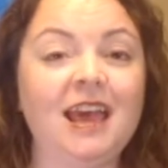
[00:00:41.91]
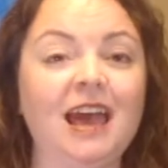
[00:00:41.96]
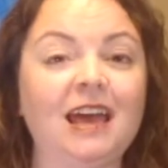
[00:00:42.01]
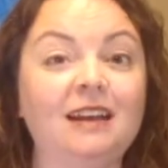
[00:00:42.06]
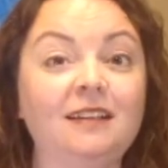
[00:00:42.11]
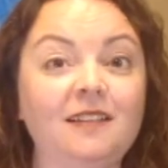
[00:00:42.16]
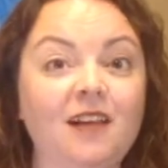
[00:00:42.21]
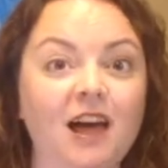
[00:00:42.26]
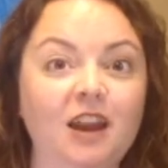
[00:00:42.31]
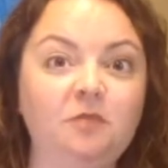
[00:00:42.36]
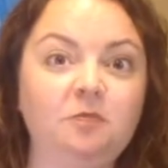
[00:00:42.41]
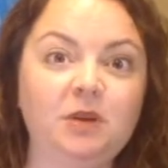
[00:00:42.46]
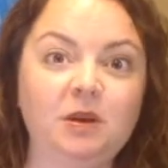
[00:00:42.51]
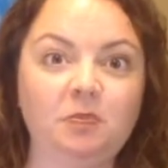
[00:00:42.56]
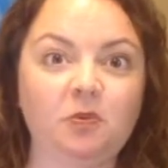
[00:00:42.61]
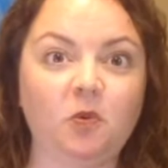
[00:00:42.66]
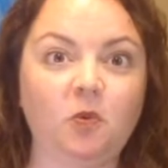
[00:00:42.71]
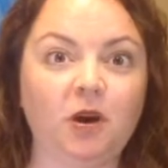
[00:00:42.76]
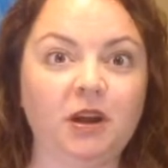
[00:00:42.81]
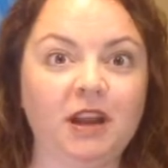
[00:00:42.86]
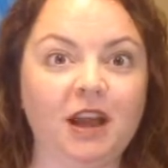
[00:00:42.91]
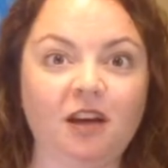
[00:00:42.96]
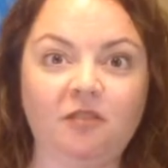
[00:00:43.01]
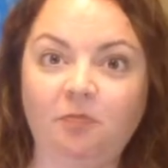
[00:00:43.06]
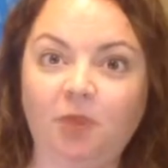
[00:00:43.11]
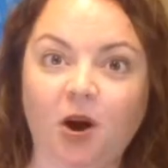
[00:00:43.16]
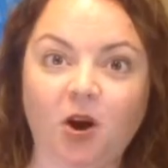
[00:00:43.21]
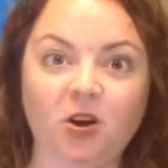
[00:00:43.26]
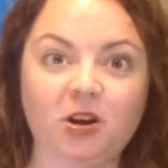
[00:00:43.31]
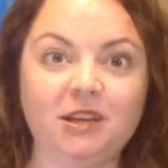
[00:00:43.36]
and a lot of people want to have
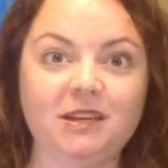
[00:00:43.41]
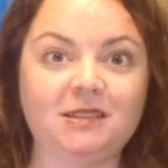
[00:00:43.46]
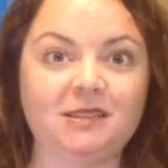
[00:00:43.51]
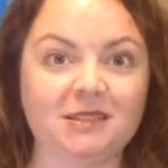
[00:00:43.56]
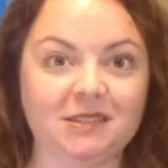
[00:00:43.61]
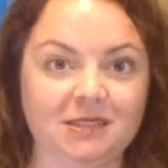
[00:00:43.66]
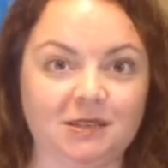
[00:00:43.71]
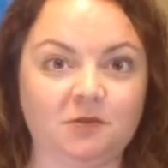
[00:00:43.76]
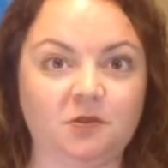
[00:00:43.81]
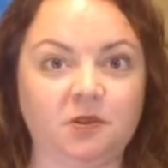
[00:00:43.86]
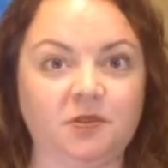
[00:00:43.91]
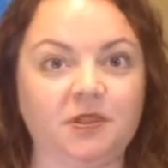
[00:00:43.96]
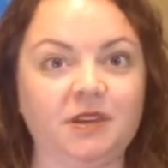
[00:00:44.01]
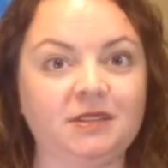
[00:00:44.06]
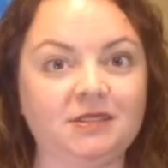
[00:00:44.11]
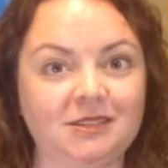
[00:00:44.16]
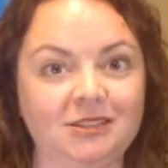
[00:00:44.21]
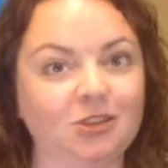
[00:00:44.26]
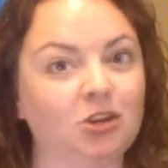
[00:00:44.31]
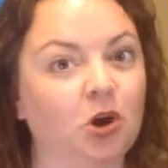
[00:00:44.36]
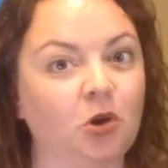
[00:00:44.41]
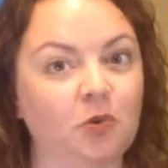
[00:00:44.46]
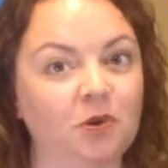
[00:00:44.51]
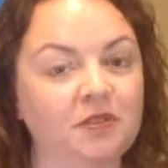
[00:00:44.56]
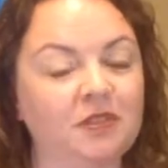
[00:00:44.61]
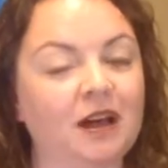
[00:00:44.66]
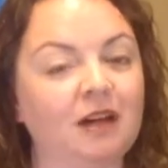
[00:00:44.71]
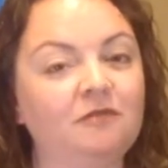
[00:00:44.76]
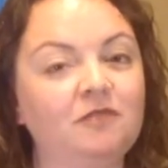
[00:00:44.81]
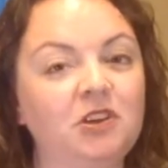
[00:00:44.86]
parties and different things to go
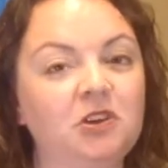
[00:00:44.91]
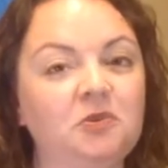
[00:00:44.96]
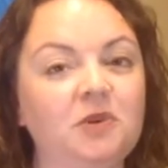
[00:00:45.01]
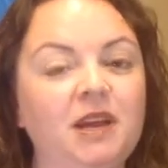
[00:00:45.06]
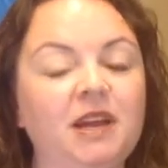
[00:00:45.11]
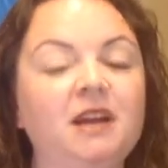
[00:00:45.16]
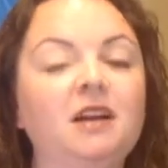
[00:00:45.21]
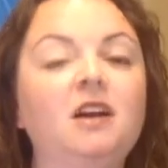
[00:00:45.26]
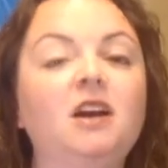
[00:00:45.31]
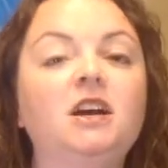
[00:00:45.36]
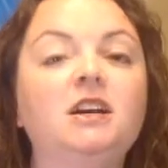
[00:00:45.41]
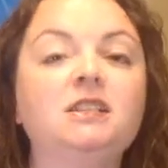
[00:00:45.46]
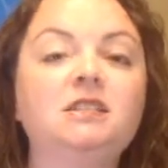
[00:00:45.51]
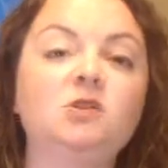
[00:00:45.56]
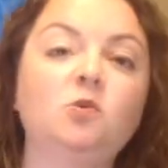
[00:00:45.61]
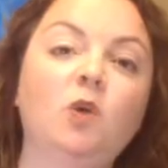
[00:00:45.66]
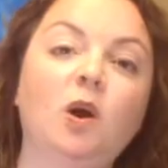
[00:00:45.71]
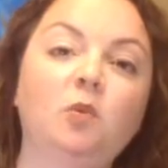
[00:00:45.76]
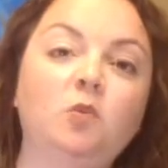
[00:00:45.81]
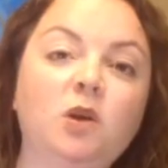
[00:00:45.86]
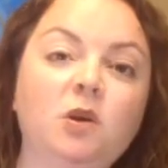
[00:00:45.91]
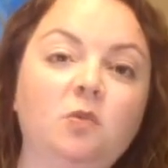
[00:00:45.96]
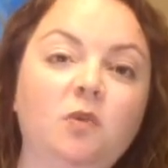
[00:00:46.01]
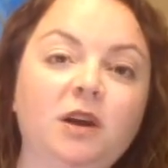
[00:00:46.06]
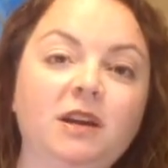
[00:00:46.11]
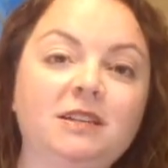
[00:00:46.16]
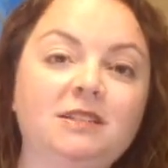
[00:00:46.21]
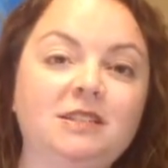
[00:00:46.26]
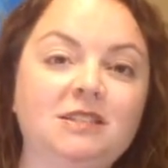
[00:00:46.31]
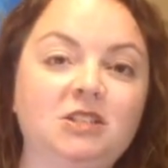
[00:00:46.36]
with that viewing. So what we
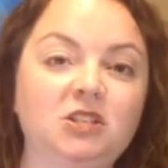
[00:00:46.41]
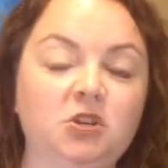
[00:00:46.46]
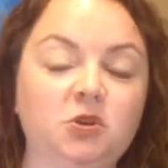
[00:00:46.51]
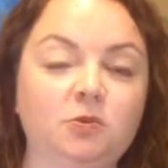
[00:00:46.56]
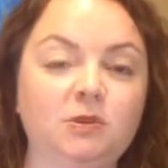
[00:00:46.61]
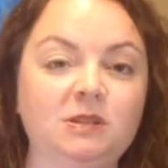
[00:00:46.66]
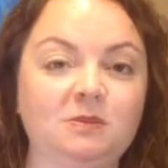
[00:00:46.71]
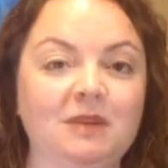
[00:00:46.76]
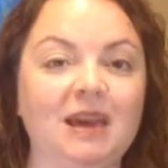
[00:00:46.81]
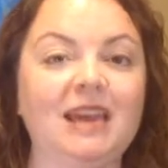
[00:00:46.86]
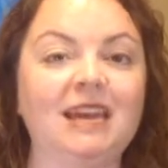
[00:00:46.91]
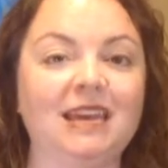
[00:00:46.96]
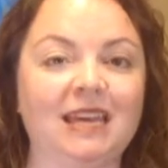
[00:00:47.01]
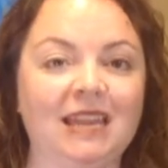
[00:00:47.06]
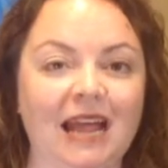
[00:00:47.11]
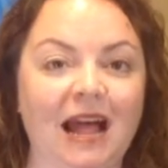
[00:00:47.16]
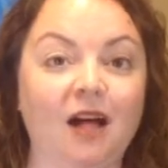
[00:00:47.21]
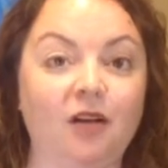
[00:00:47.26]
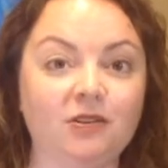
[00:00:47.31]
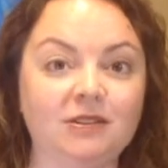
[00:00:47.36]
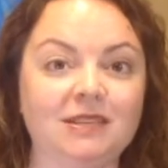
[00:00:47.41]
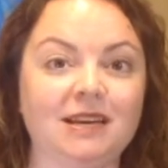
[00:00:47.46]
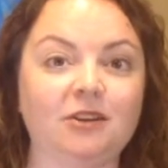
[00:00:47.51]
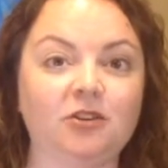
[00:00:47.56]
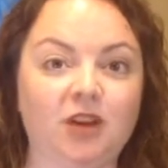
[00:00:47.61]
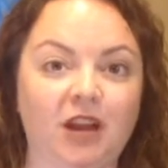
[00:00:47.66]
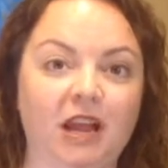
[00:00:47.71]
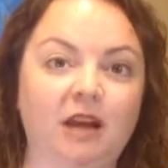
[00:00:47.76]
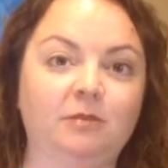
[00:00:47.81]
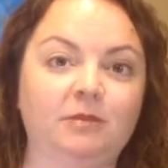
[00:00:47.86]
wanted to do was make an
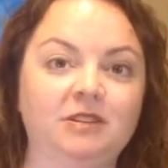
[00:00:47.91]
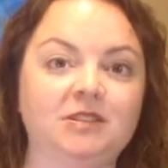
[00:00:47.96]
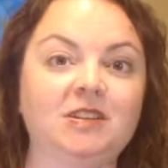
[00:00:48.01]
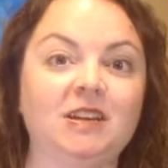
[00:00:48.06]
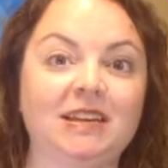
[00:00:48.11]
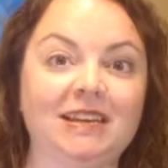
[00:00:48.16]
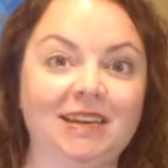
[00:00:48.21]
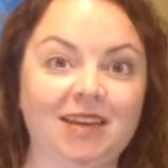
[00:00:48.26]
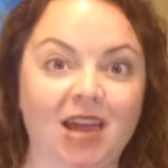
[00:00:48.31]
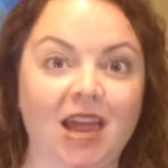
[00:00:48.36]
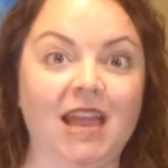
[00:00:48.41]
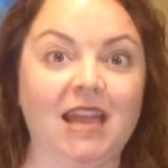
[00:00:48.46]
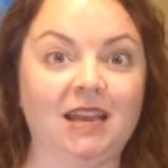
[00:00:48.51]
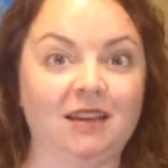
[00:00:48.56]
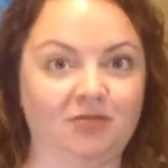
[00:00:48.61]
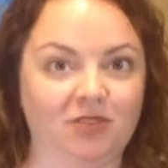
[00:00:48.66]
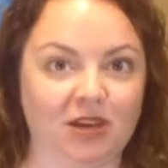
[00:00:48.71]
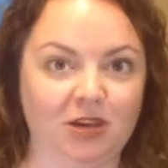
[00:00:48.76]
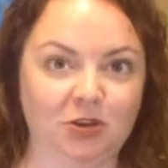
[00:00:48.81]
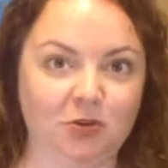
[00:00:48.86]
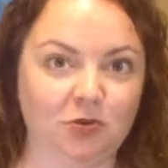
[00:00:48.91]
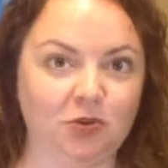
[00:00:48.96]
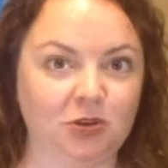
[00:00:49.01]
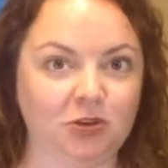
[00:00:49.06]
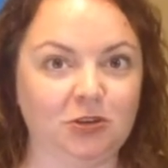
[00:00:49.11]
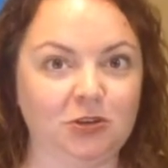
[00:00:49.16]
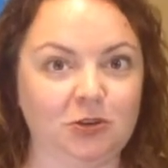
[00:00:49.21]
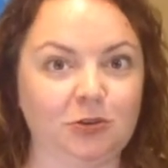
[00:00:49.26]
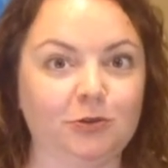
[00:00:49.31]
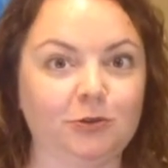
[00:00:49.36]
Alexander Hamilton cake that you
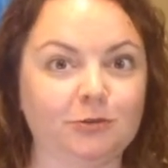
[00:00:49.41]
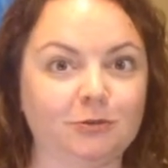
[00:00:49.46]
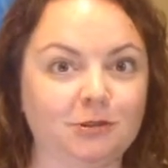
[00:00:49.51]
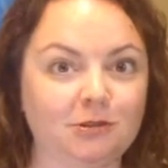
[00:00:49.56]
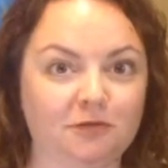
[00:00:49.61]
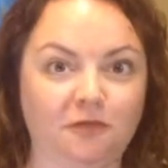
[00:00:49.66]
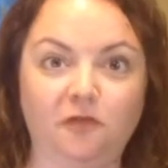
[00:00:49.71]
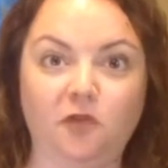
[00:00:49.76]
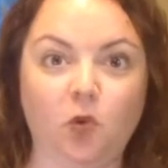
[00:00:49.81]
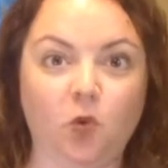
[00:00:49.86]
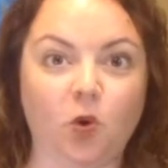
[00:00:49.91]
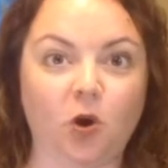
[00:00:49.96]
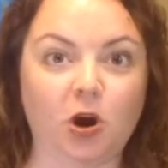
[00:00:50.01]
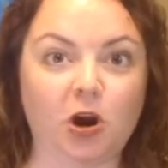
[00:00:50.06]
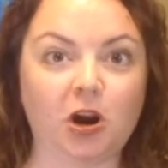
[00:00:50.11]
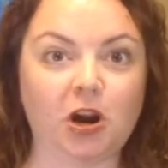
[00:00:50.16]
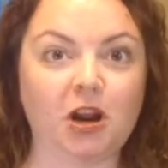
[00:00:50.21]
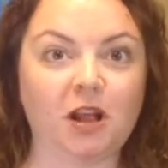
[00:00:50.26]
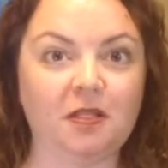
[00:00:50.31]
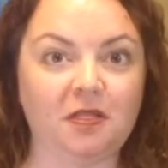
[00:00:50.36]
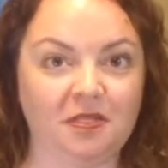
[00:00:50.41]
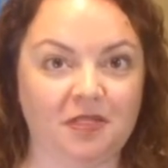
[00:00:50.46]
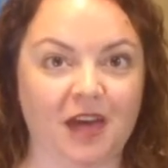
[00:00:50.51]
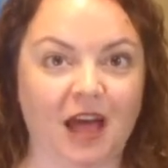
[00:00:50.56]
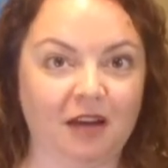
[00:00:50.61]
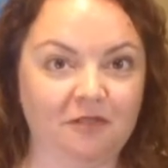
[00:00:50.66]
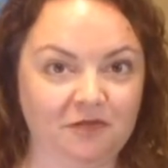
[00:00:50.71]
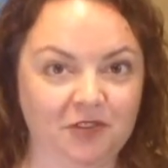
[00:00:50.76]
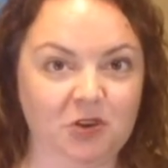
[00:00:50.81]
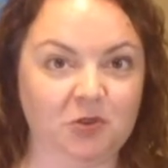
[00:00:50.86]
could use for
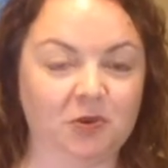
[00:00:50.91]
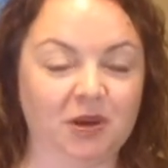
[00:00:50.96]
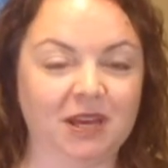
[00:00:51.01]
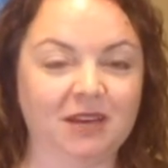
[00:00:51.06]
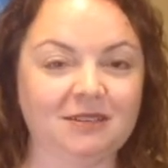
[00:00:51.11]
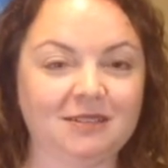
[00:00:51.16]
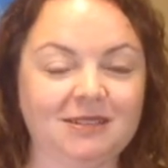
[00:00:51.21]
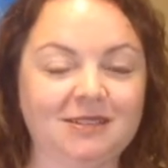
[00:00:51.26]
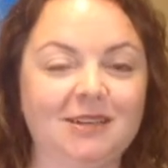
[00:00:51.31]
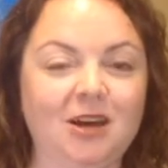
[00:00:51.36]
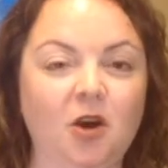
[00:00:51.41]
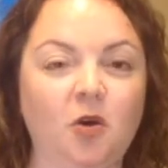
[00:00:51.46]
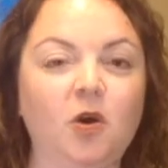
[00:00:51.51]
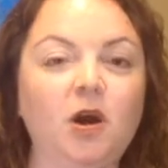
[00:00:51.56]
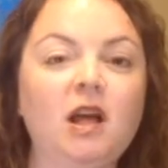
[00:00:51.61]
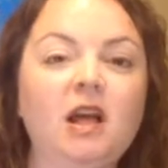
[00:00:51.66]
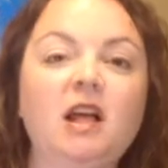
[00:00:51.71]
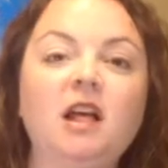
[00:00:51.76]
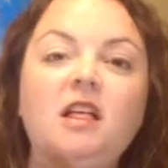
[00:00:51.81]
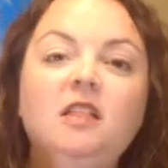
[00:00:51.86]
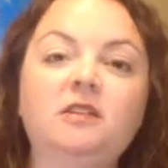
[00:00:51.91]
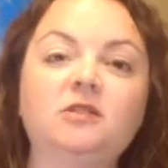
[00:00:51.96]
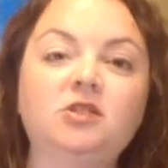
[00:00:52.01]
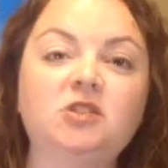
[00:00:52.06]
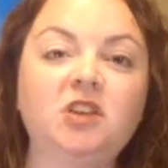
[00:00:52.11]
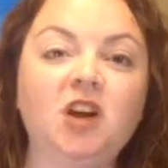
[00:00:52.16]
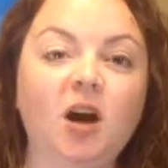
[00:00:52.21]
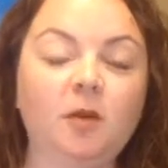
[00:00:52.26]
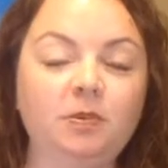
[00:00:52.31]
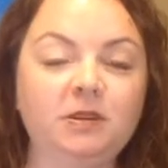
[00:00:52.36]
that viewing. So there's a
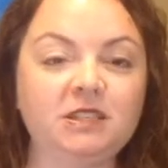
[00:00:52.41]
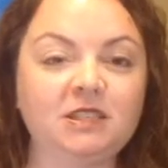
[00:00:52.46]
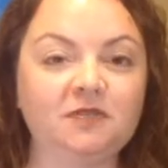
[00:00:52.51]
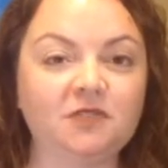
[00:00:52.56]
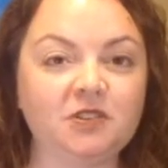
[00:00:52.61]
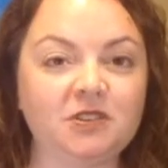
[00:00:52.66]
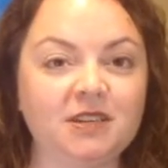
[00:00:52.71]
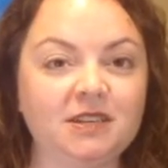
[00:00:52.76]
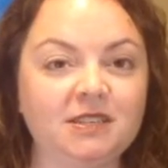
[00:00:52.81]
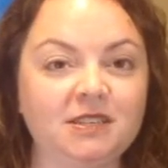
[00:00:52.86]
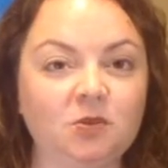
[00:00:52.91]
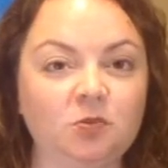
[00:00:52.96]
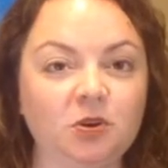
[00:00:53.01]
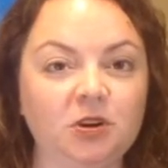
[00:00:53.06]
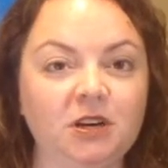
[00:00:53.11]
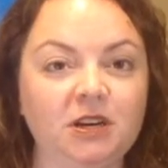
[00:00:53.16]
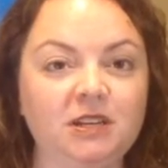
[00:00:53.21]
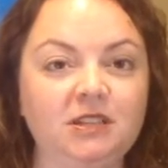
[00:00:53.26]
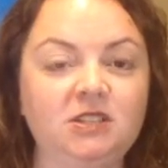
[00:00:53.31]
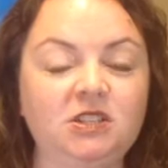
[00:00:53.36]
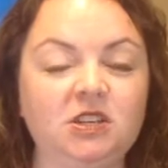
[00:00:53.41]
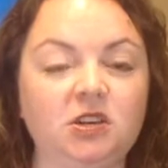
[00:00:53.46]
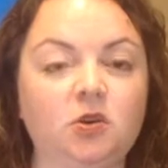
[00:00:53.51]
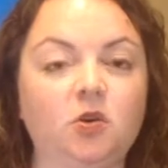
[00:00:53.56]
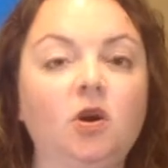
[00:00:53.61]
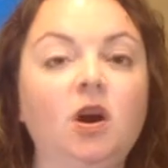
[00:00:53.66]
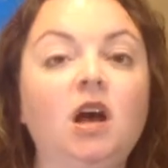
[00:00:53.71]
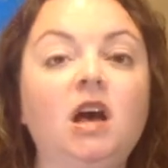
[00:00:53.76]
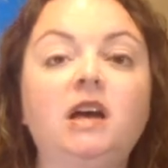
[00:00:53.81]
couple different things that we're going to do.